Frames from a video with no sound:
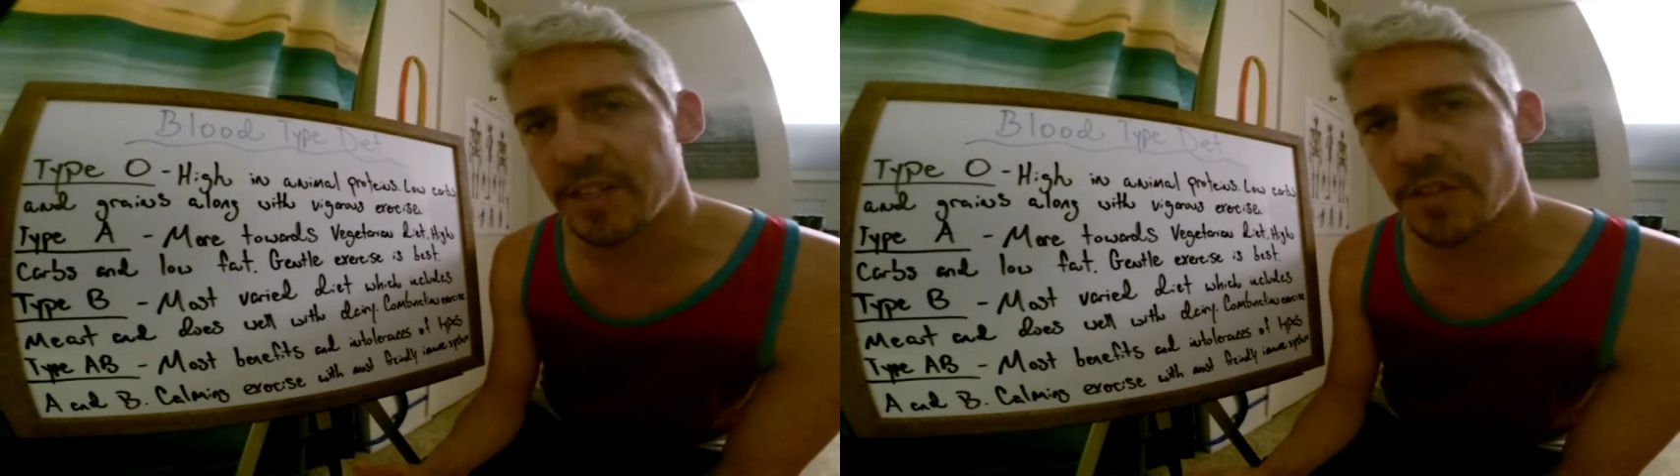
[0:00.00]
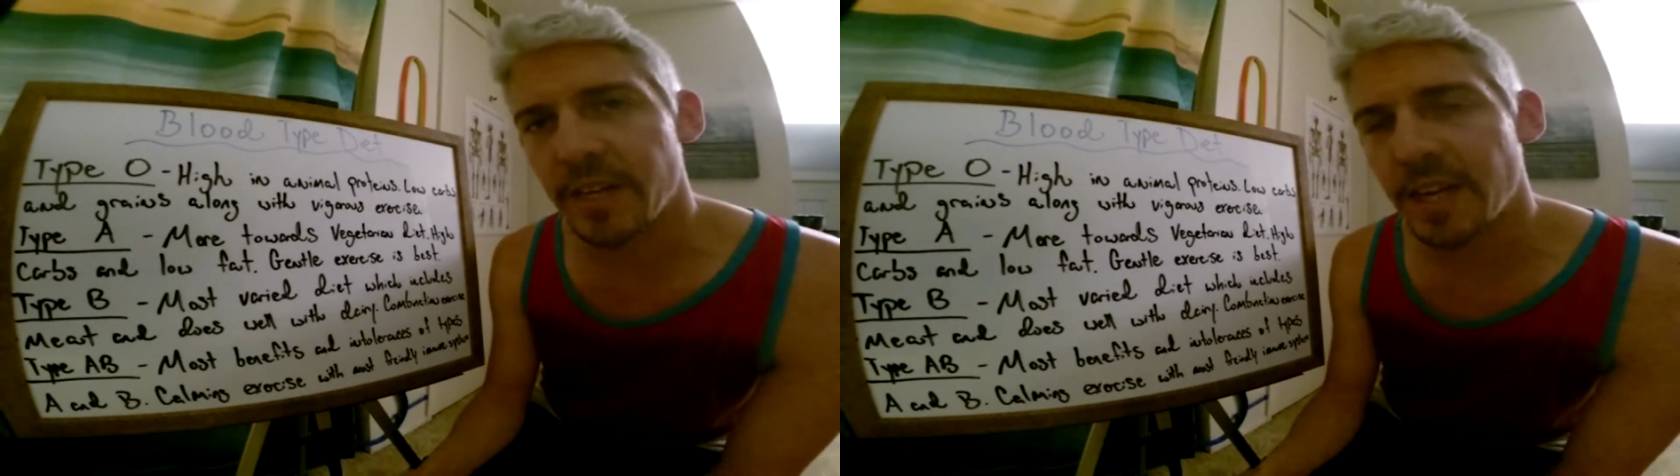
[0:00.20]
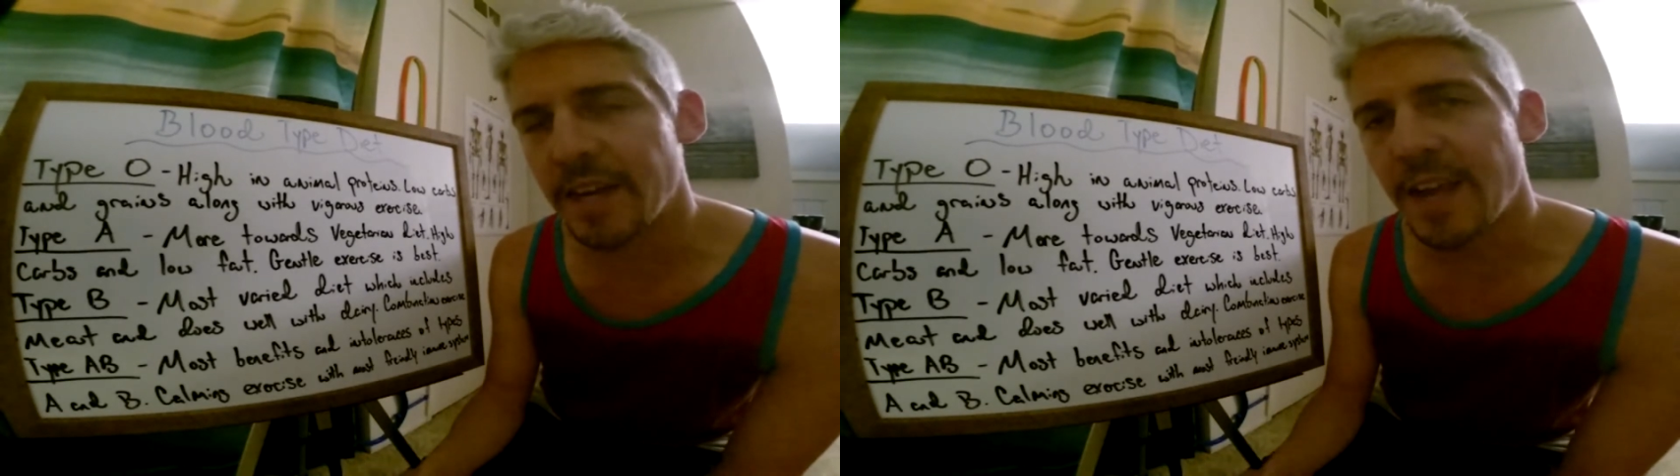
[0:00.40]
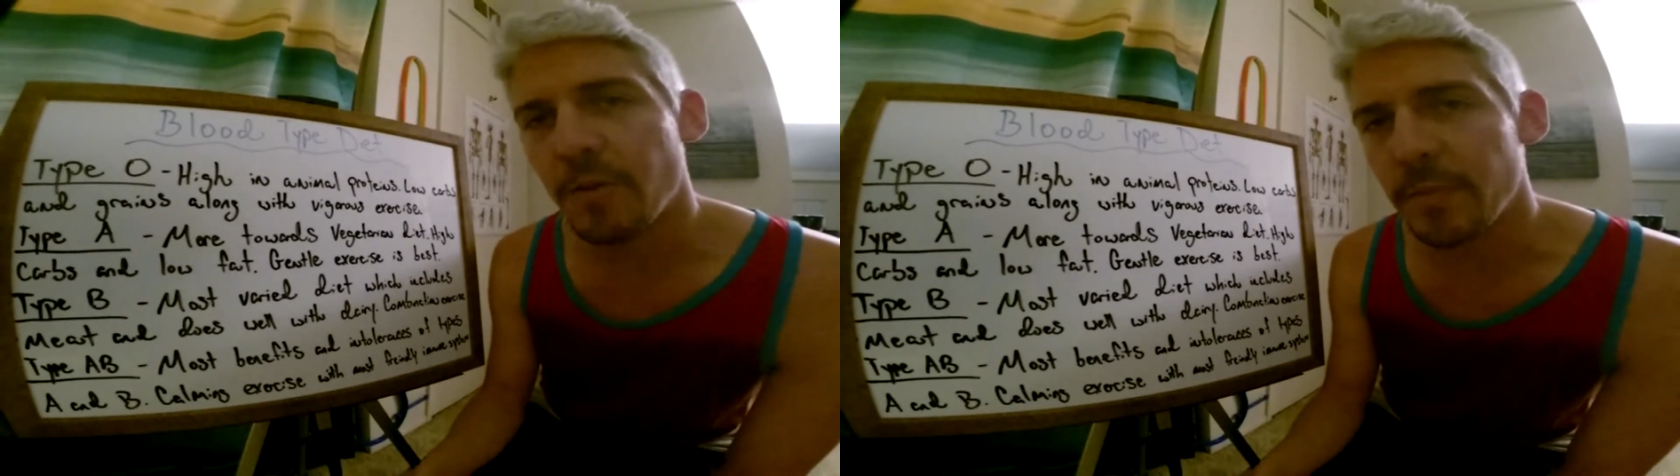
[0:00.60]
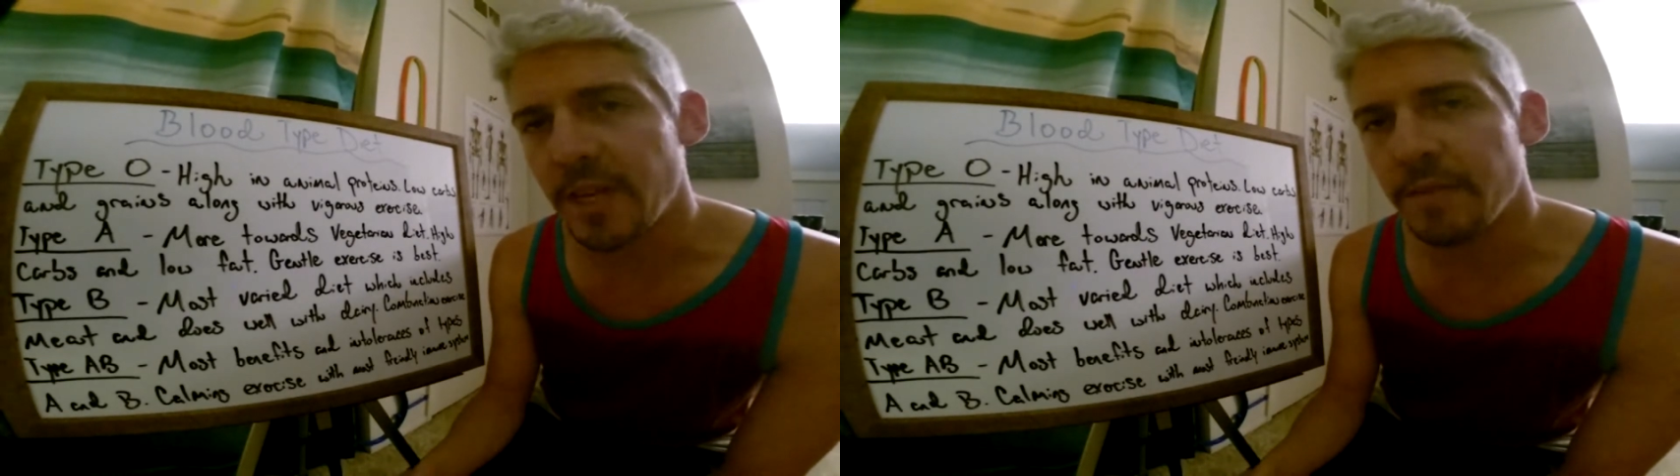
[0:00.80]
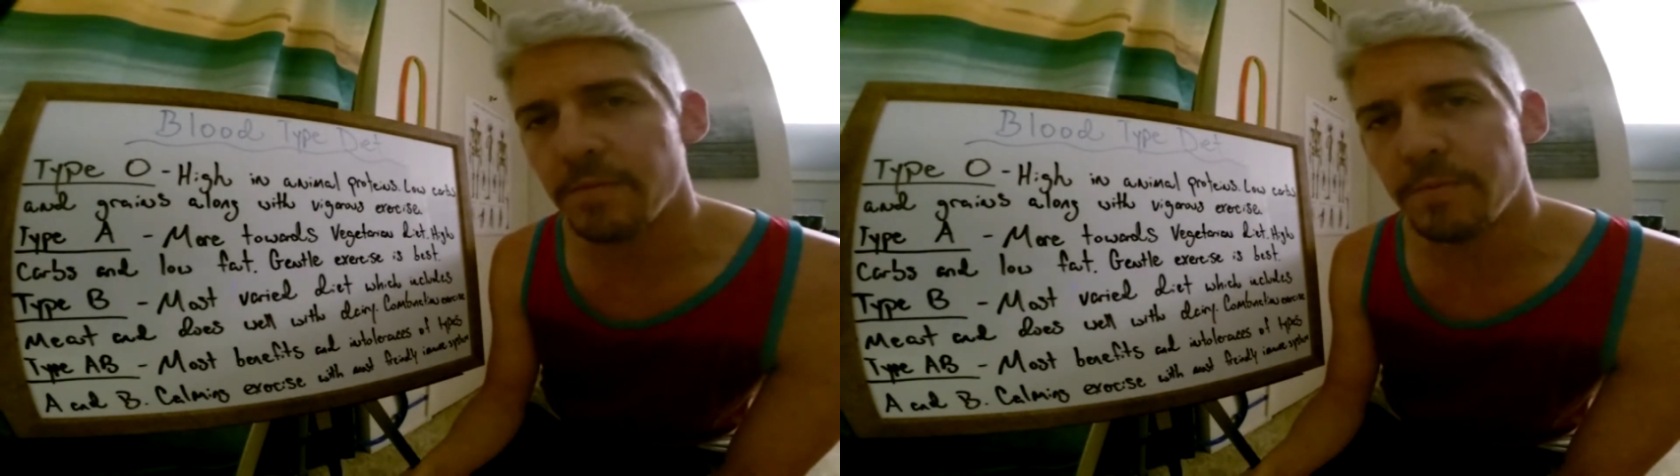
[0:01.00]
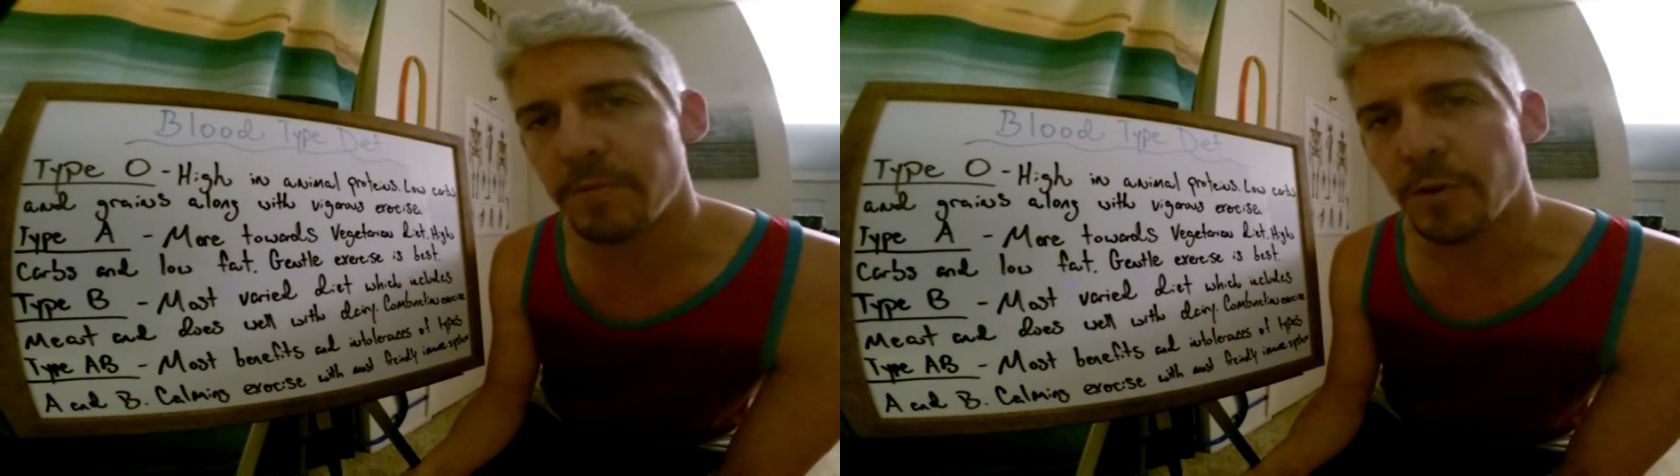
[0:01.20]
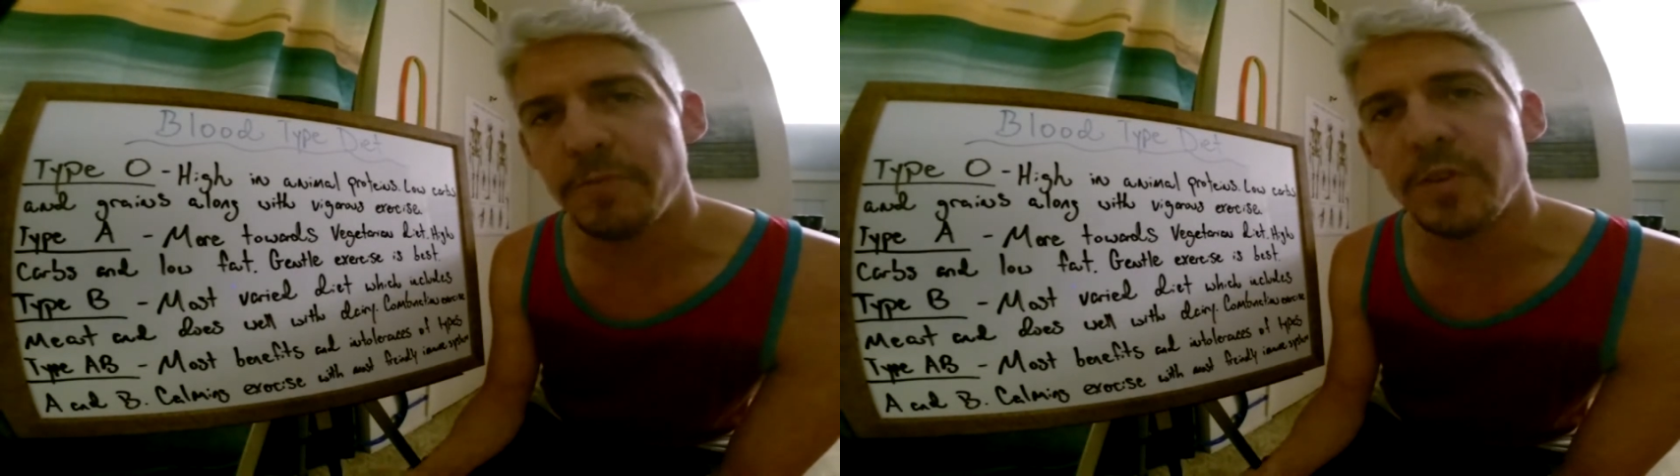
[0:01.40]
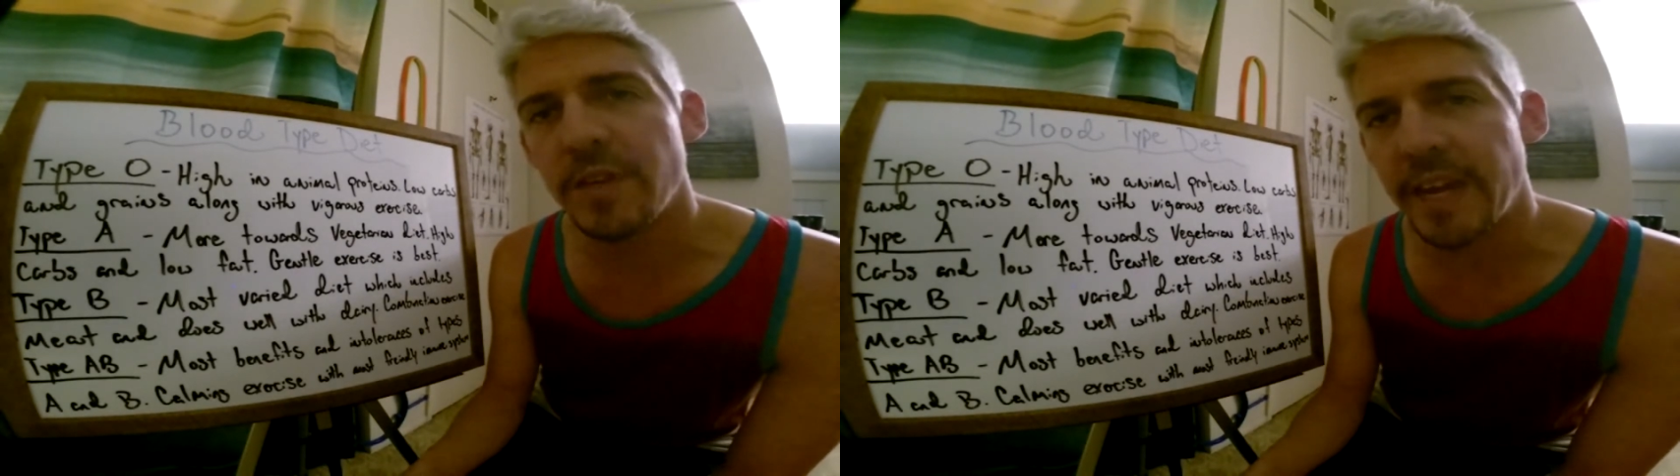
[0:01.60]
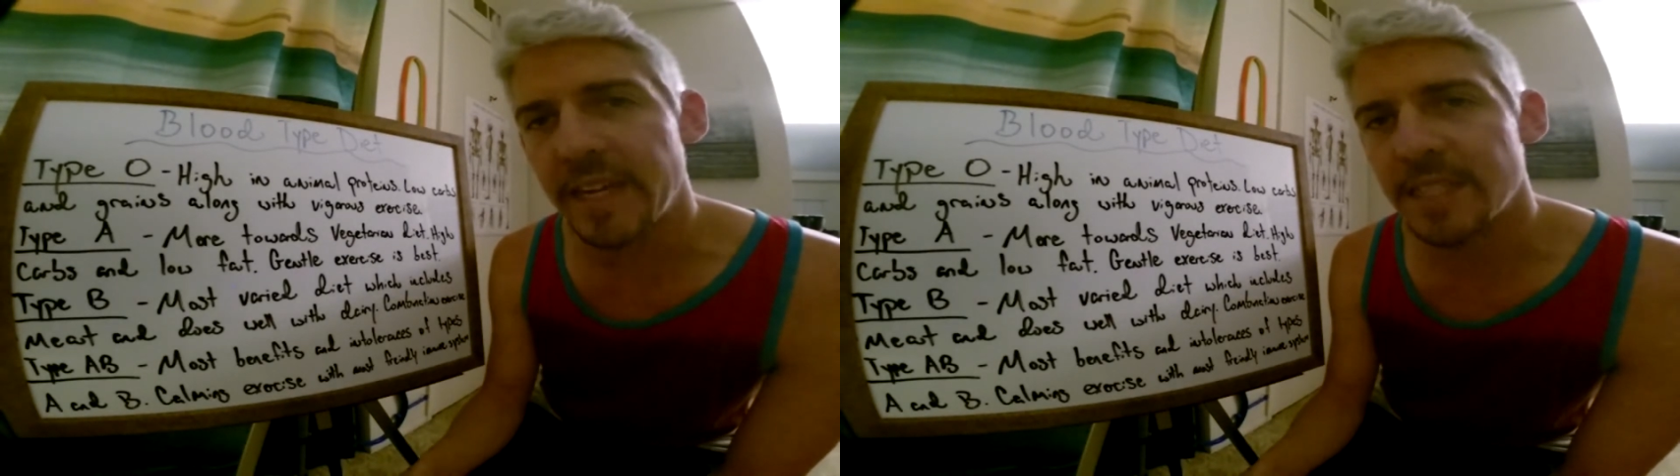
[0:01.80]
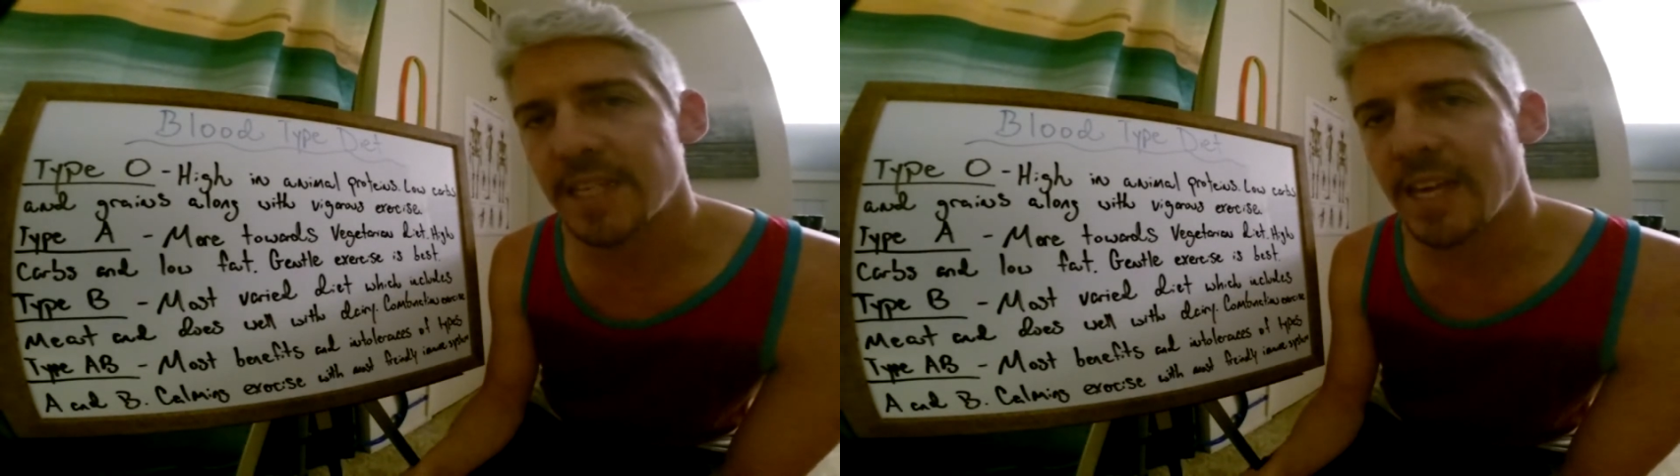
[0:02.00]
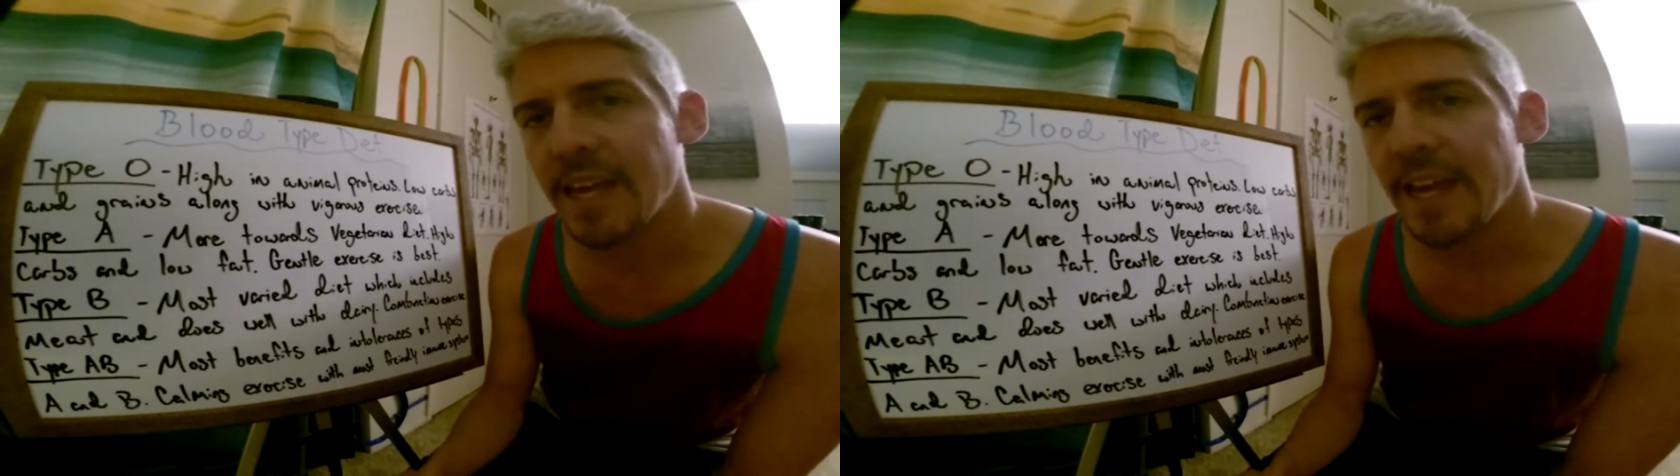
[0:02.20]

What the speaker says: I tried cutting out meat for a few days